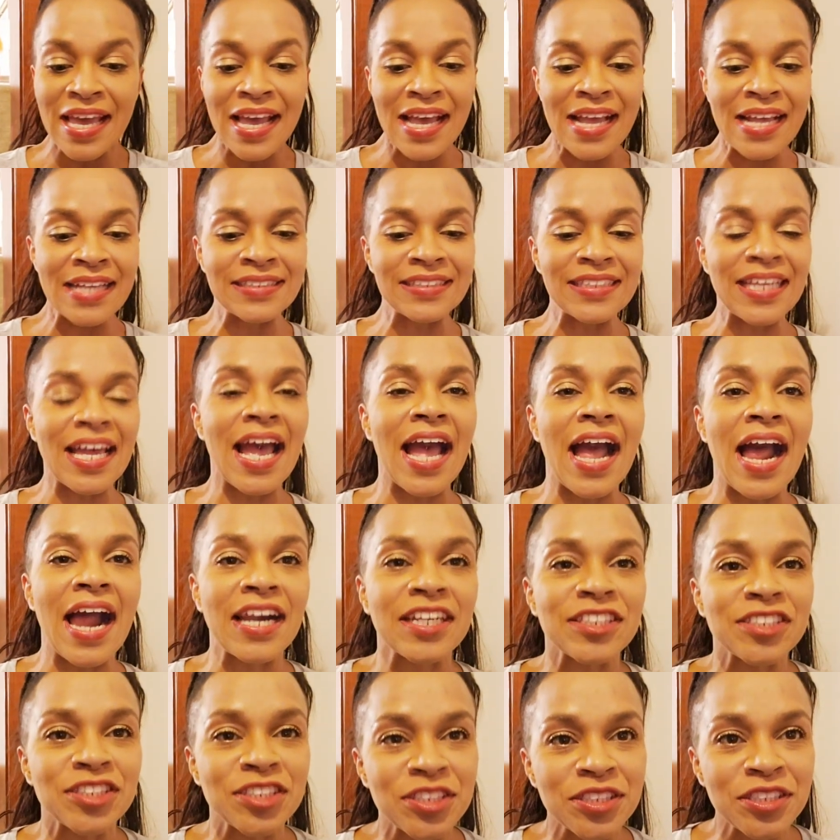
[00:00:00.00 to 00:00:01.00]
It's
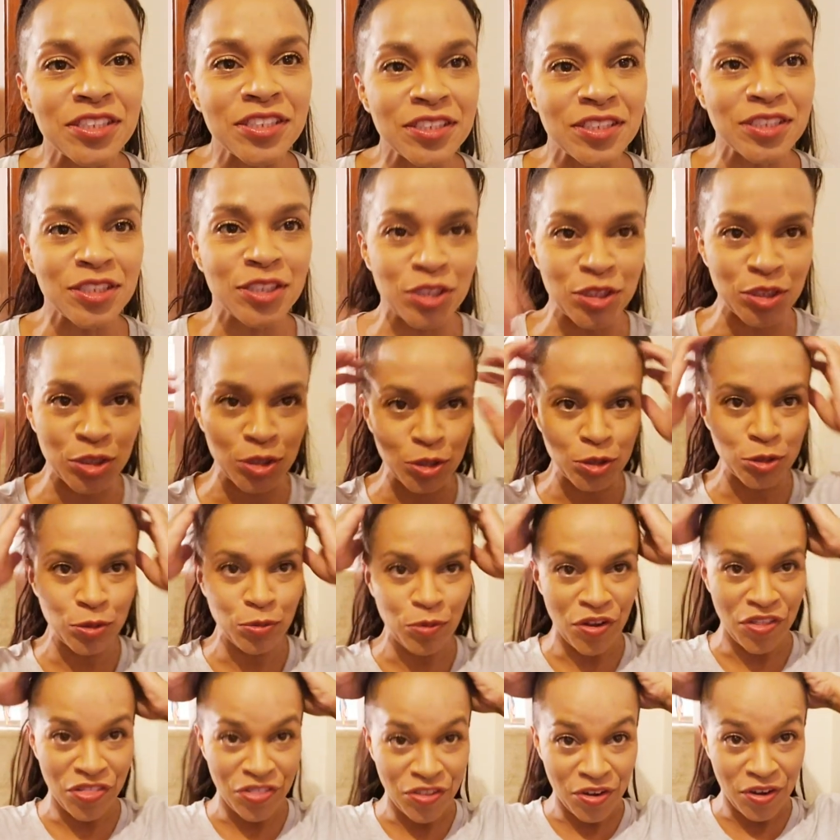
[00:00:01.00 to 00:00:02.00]
actually to do
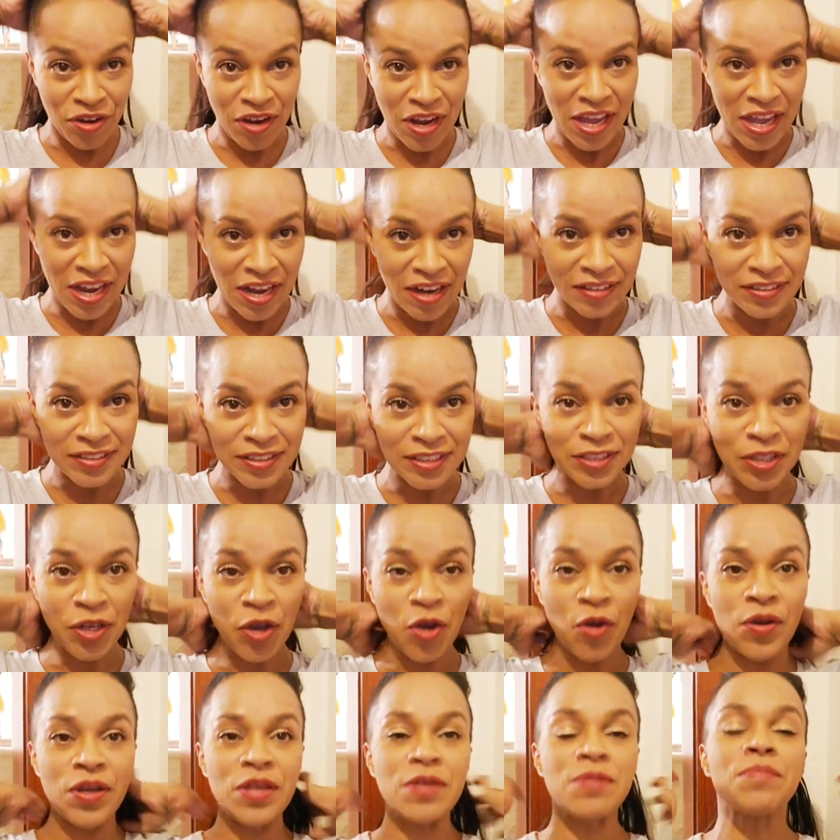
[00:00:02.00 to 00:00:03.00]
with your hair.
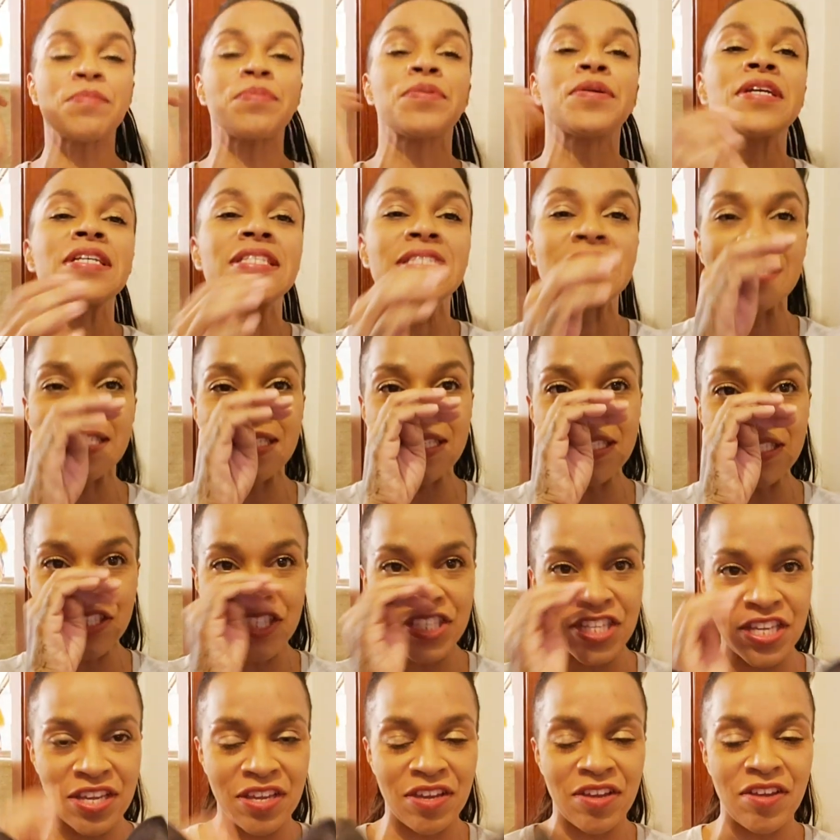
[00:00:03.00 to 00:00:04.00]
So in prison and
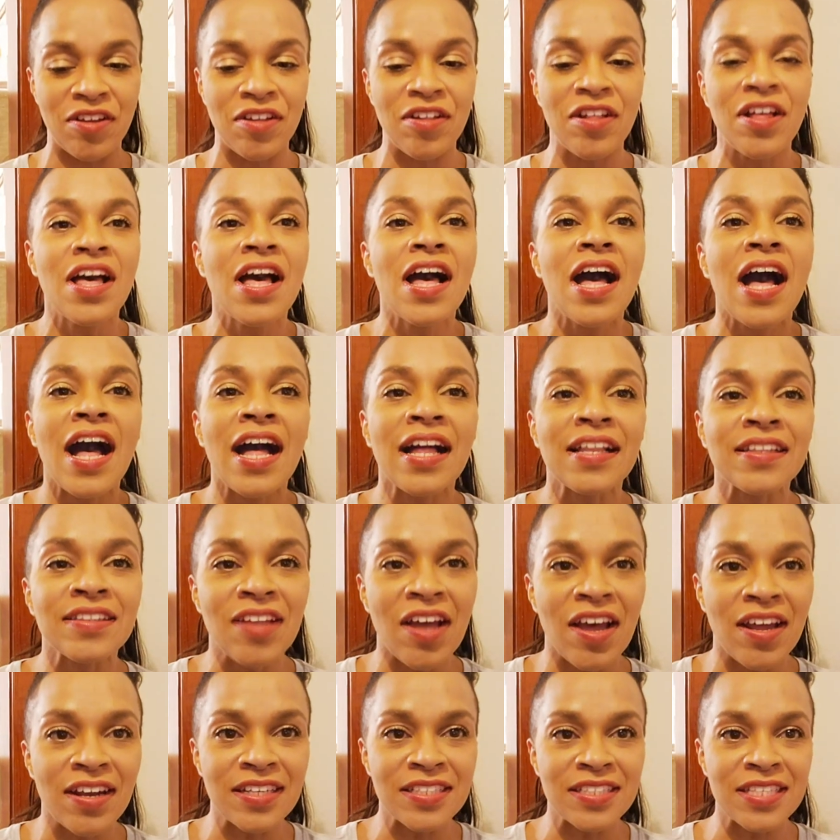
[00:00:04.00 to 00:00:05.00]
jail, a
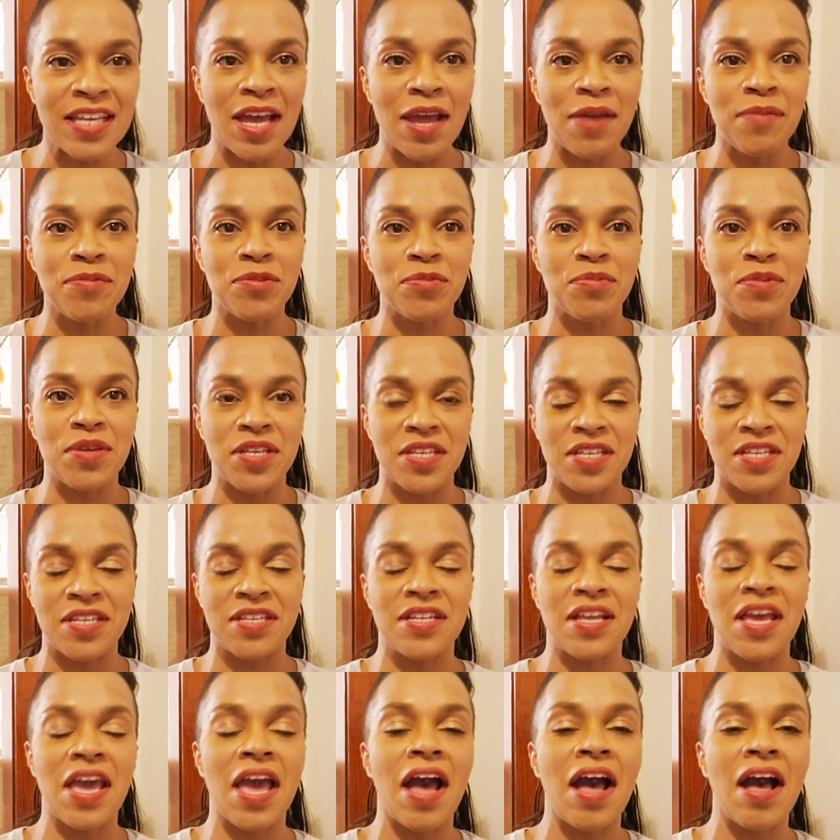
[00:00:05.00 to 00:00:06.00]
lot of times we
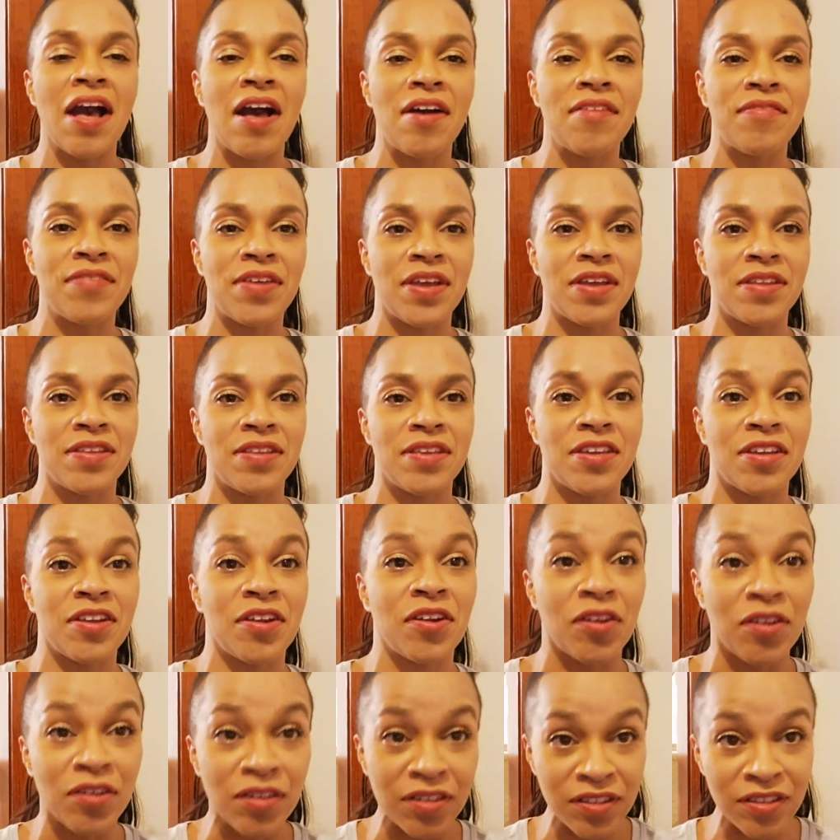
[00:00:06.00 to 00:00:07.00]
didn't have any
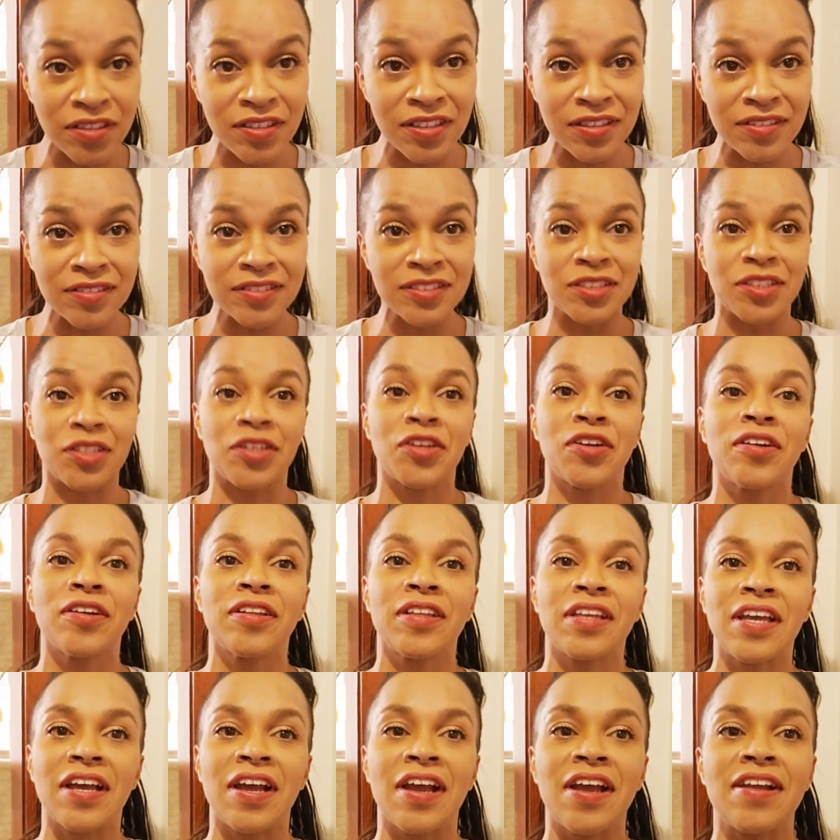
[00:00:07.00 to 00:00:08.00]
curlers or
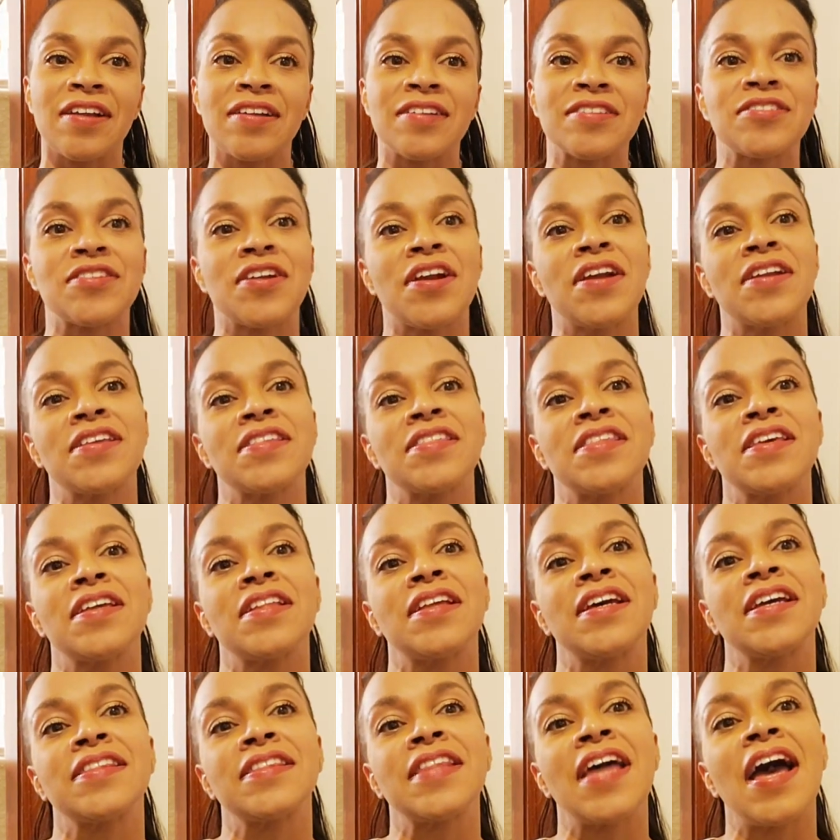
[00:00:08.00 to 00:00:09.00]
curling irons or anything
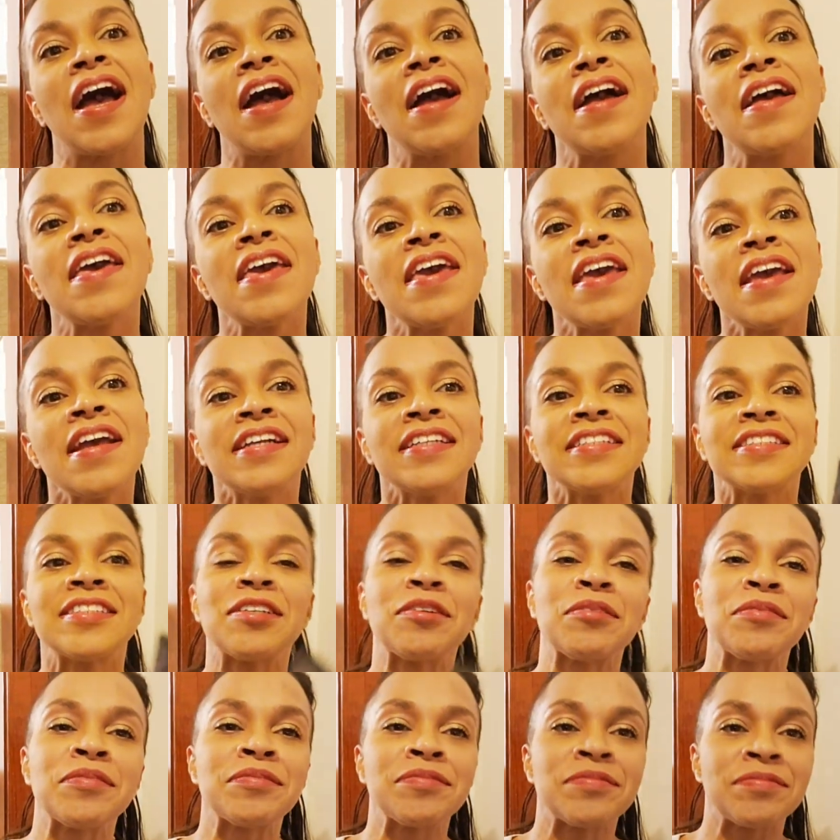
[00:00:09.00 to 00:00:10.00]
like that.
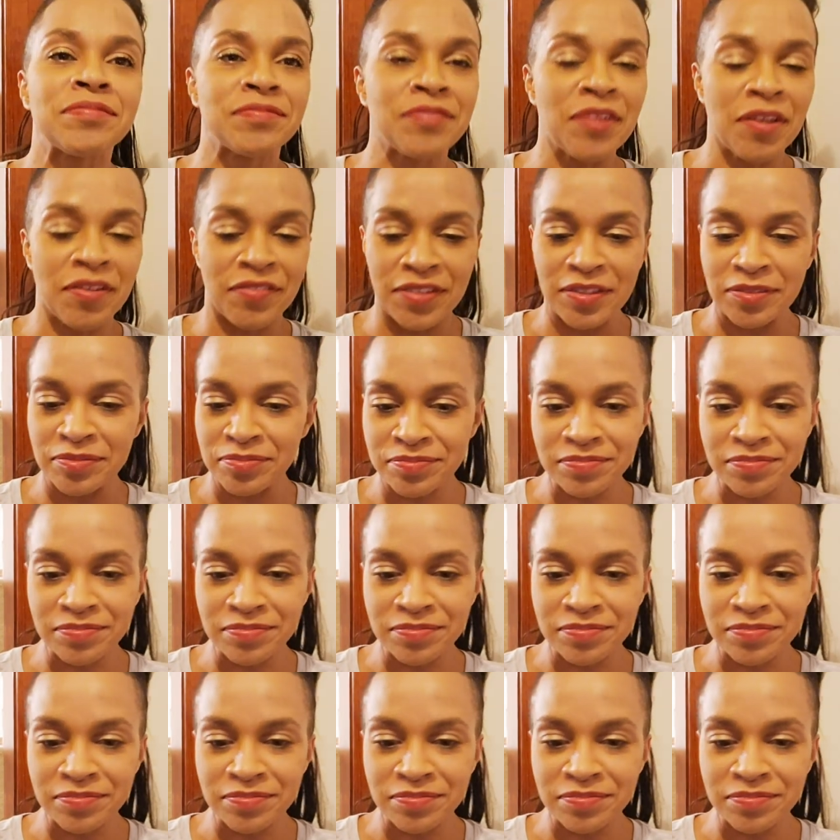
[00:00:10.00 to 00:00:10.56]
So, velvet.